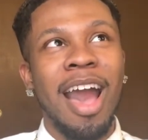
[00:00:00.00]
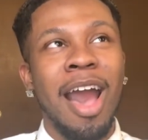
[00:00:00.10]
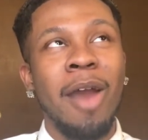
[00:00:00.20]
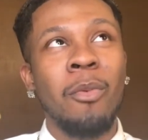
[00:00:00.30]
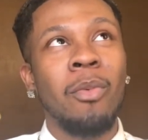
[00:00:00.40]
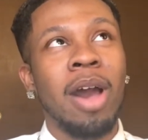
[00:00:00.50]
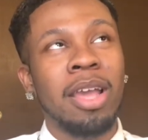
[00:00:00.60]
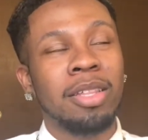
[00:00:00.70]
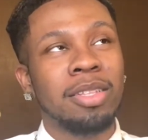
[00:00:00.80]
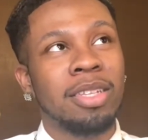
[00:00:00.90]
I
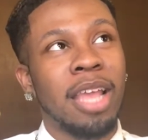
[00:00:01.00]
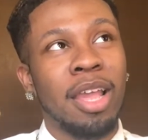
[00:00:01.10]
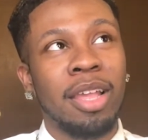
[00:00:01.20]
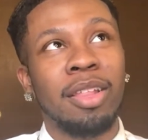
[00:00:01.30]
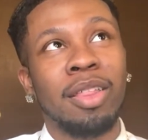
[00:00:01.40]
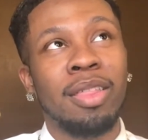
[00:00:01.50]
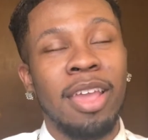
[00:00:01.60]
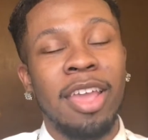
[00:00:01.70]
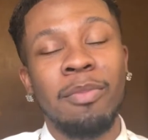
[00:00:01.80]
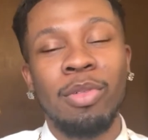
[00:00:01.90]
watched that
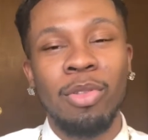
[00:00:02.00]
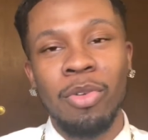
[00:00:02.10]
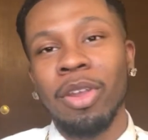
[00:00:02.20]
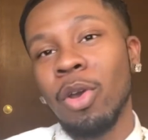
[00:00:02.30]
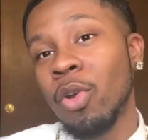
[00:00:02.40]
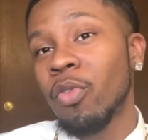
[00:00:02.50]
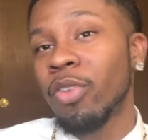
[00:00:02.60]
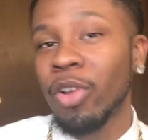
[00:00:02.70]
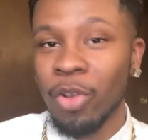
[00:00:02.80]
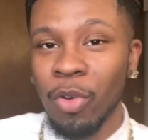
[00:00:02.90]
same story
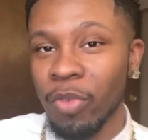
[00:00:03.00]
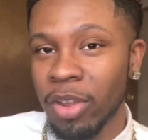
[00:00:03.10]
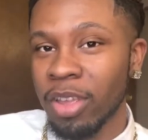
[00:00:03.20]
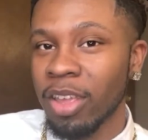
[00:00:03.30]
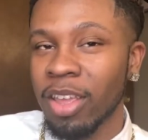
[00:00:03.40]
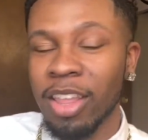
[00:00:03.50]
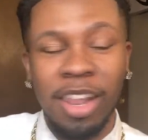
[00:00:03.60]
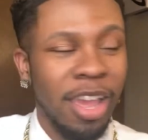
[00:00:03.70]
over and over again,